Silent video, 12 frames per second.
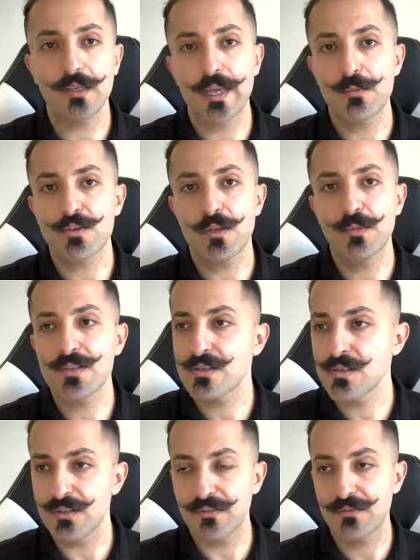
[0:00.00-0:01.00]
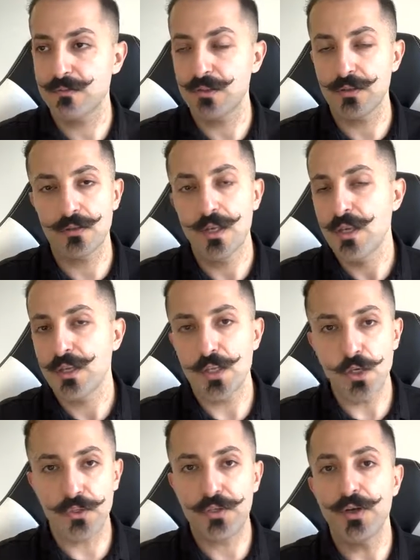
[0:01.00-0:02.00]
an Amazon business to $30,000,
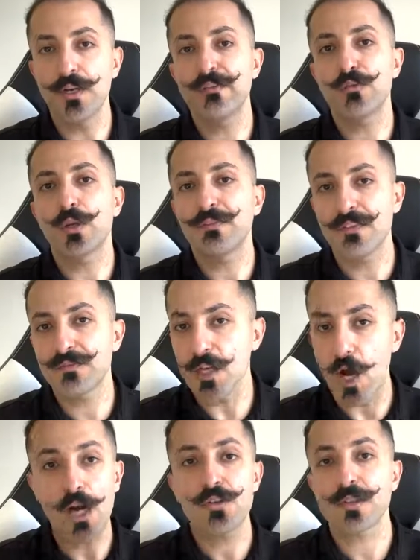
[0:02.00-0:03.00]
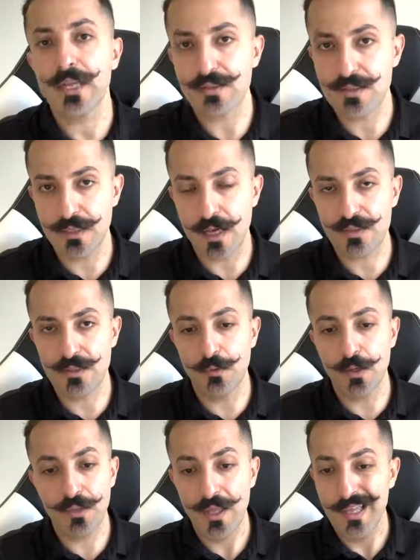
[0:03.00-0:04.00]
$40,000, $50,000, $100,000 a
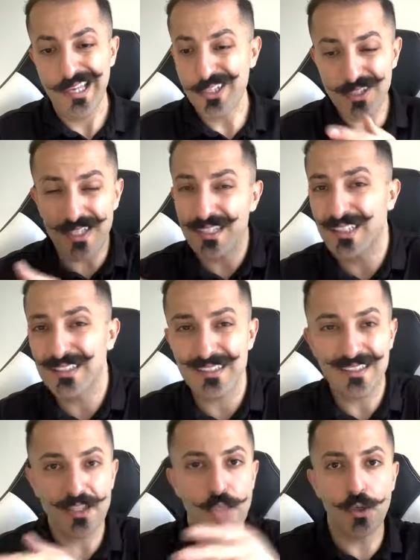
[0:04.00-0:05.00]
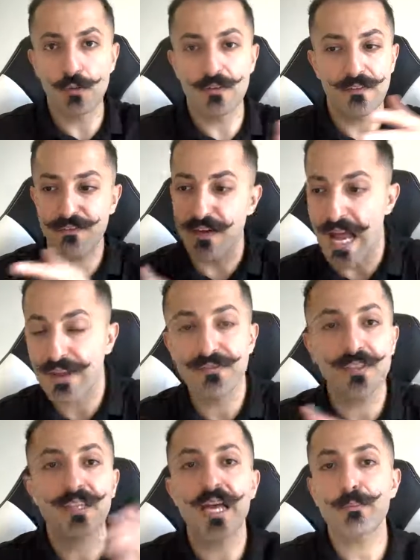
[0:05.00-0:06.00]
month, you're going to need, 5
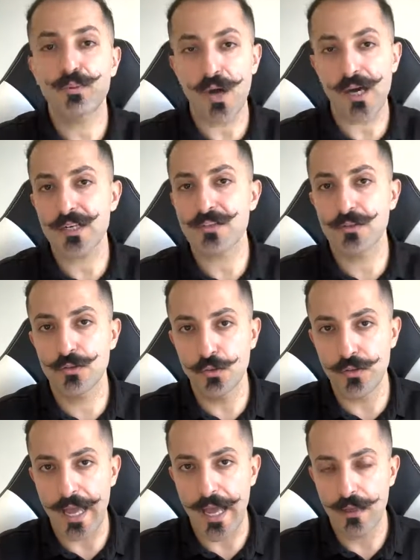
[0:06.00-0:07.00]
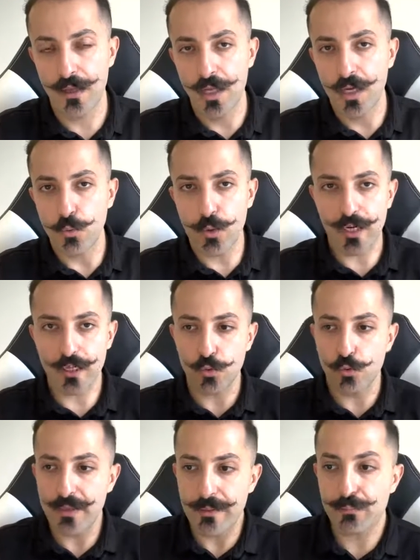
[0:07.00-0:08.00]
to 10 products to do that.
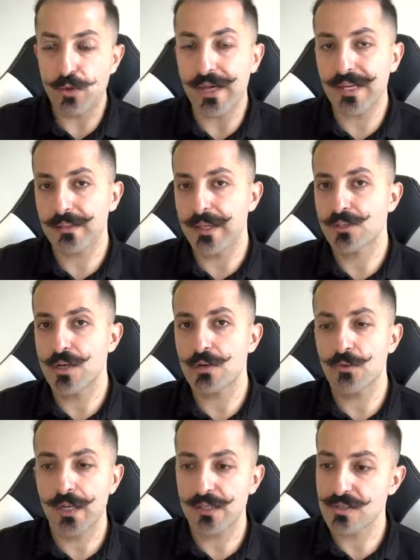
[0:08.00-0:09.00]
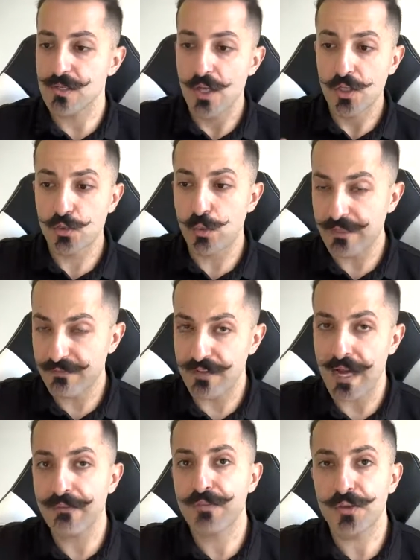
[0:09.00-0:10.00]
Where with a product that generates
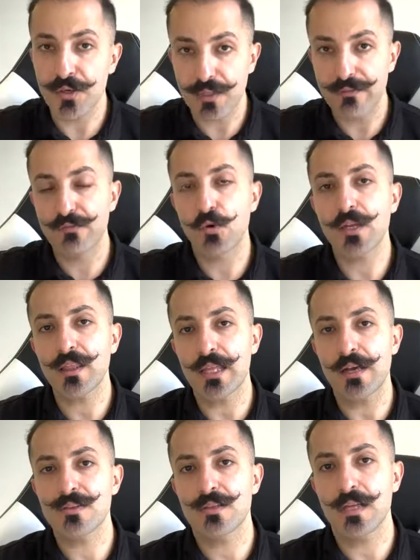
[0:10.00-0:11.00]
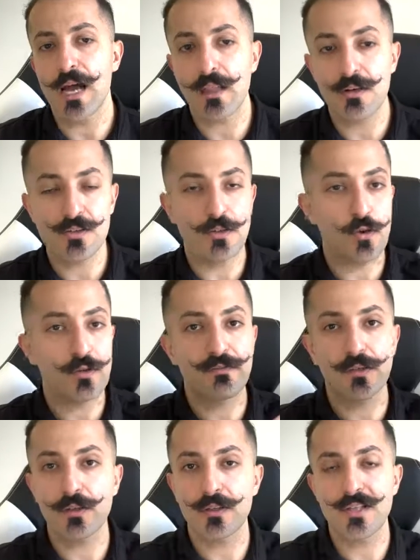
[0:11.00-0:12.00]
$25,000, $30,000, $40,000, in order
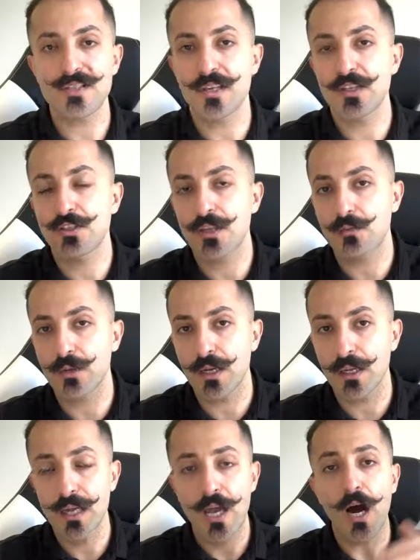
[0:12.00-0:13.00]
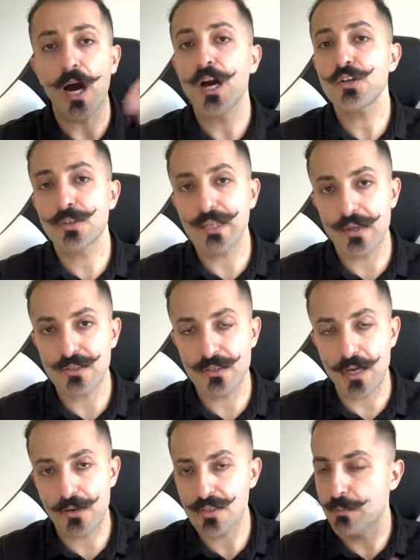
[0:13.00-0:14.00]
for you to, let's say, generate
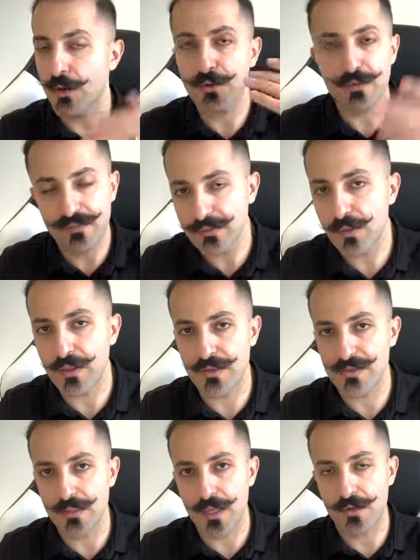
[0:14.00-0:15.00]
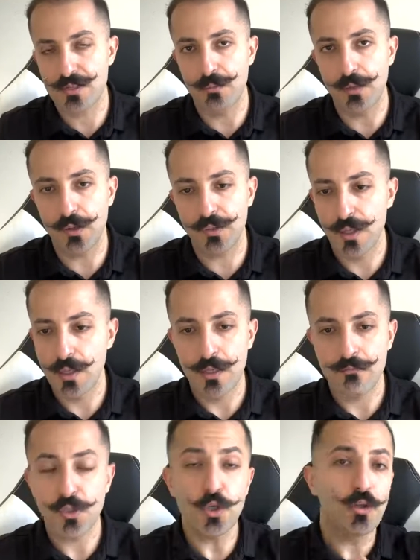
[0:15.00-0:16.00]
$100,000 a month or $50,000 a month,
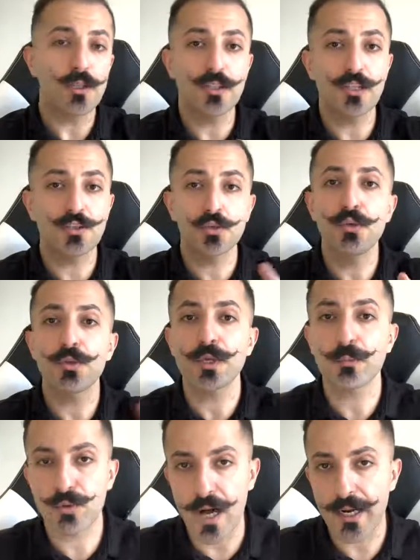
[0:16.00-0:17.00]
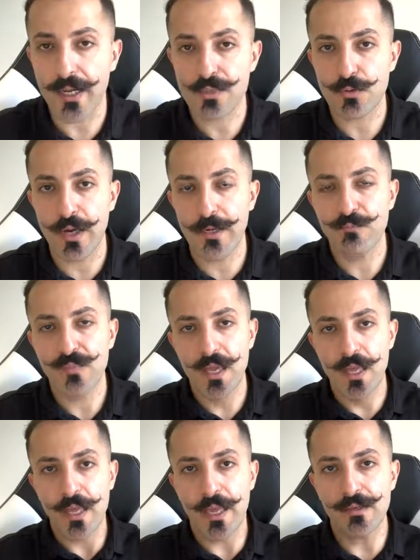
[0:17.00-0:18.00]
you only need 2, 3 products, right?
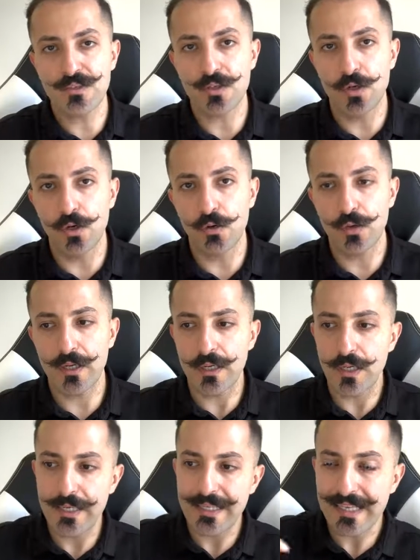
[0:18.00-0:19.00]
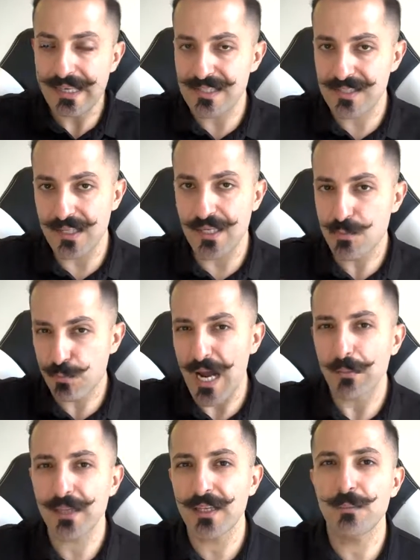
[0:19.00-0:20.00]
And so, yes, it's
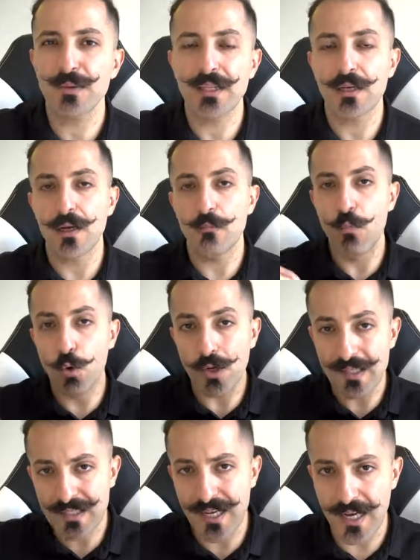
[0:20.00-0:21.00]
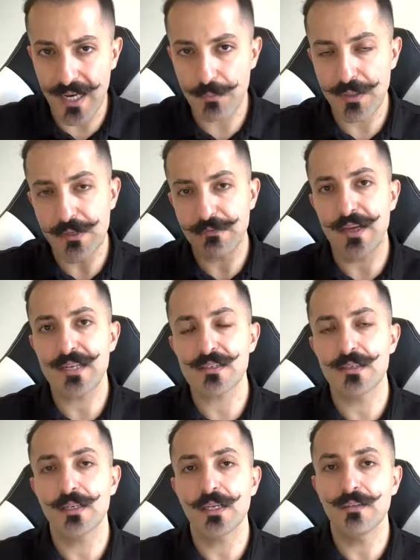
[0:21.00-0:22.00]
probably going to be more time
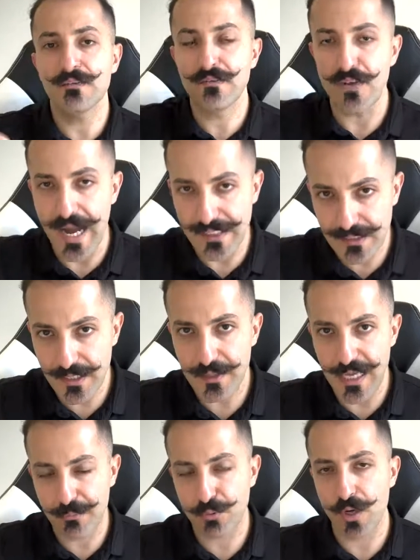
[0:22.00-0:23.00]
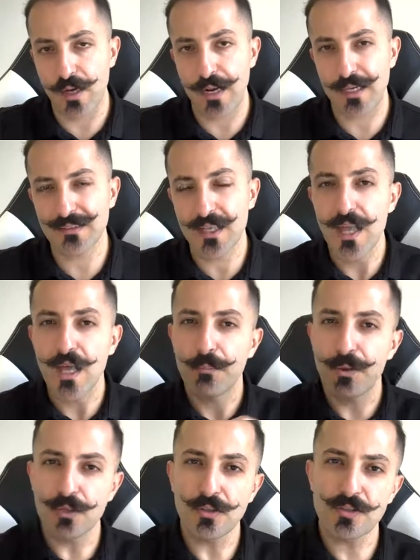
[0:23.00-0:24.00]
invested in finding that product.
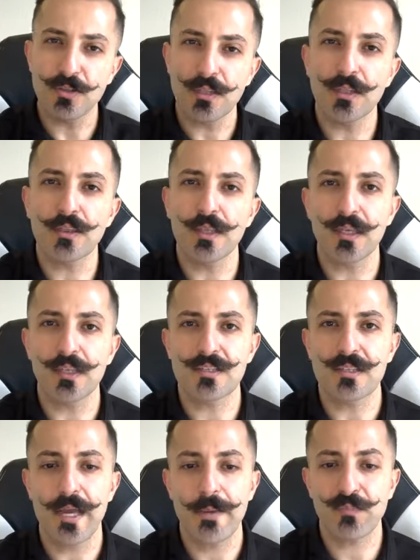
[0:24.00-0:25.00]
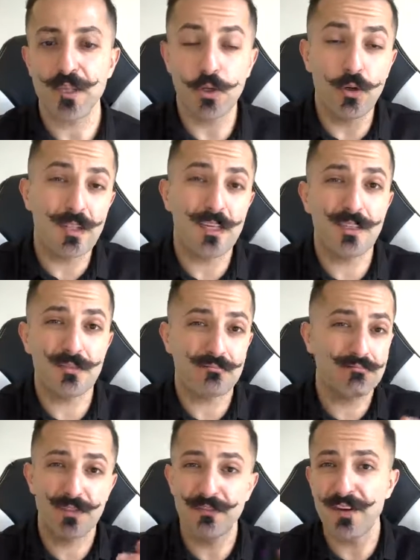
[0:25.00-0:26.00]
But also the good thing is that you only
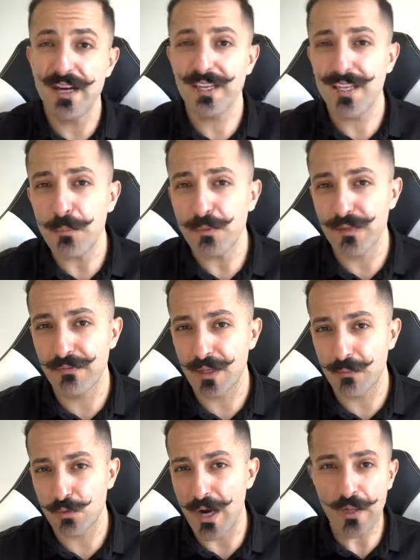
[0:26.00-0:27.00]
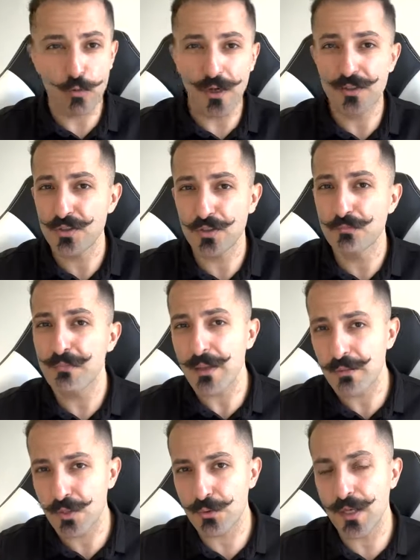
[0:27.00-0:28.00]
need to find a couple of them, right? 1, 2,
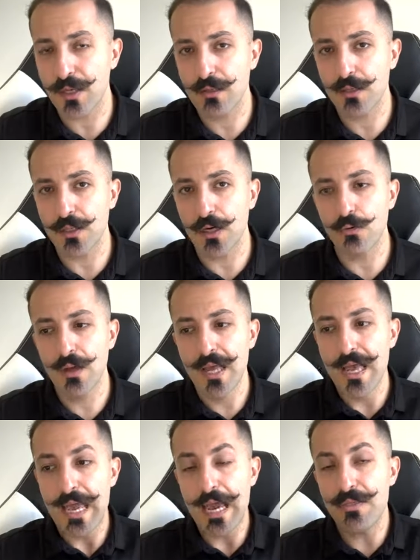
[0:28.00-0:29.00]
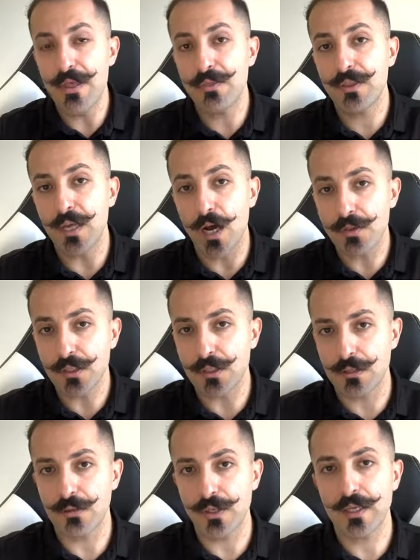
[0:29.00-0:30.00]
maybe 3, And then the other
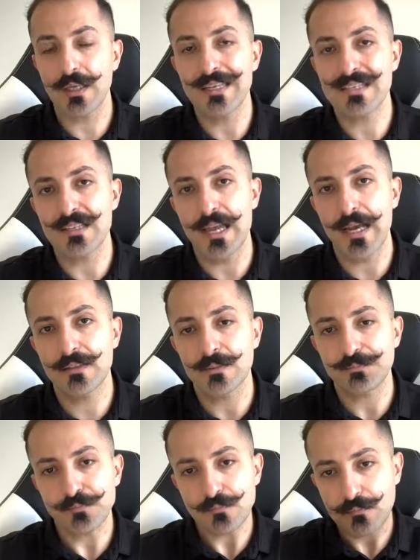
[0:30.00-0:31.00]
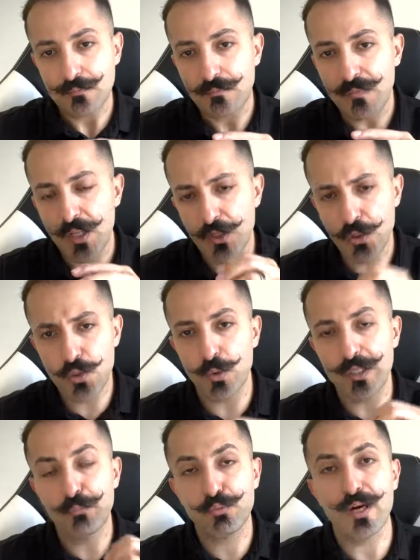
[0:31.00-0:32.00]
good thing is that
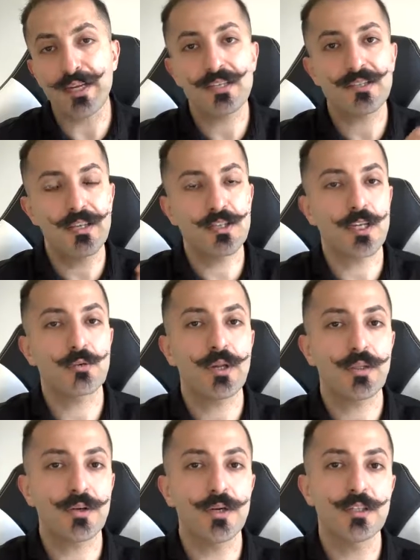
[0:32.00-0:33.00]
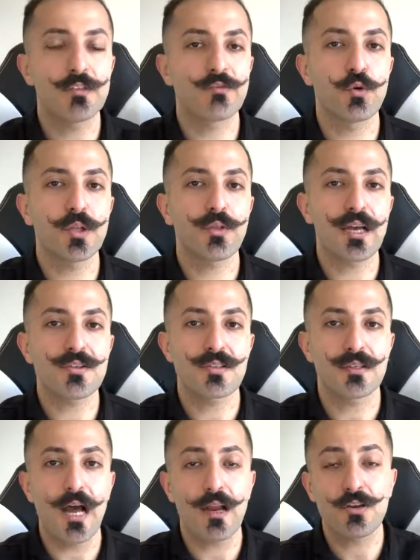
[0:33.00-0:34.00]
usually products that generate $30,000 to
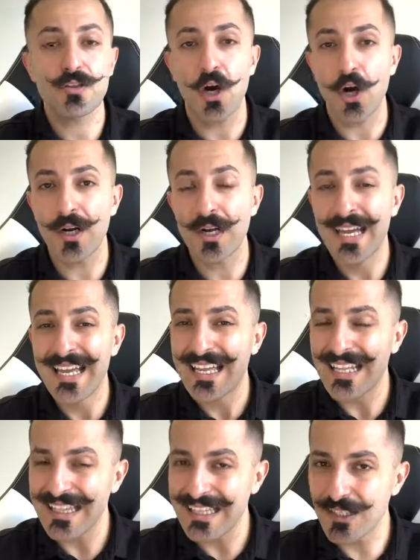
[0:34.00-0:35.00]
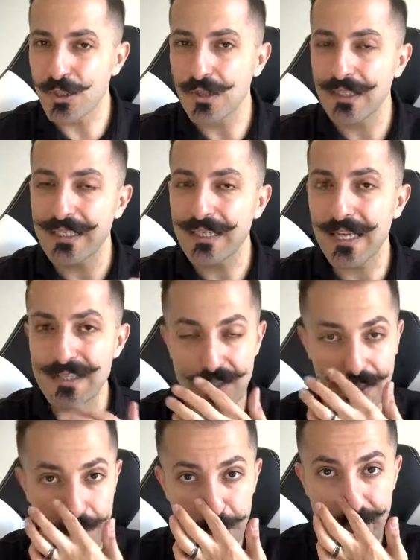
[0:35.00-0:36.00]
$40,000 are a little less
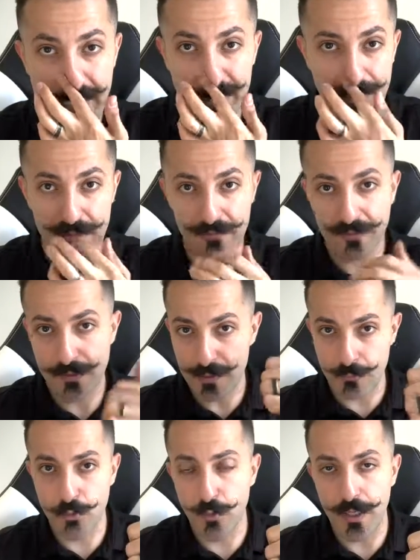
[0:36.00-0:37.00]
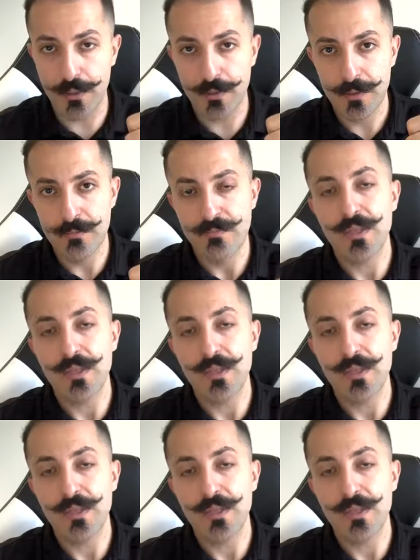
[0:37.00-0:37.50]
competitive, number one.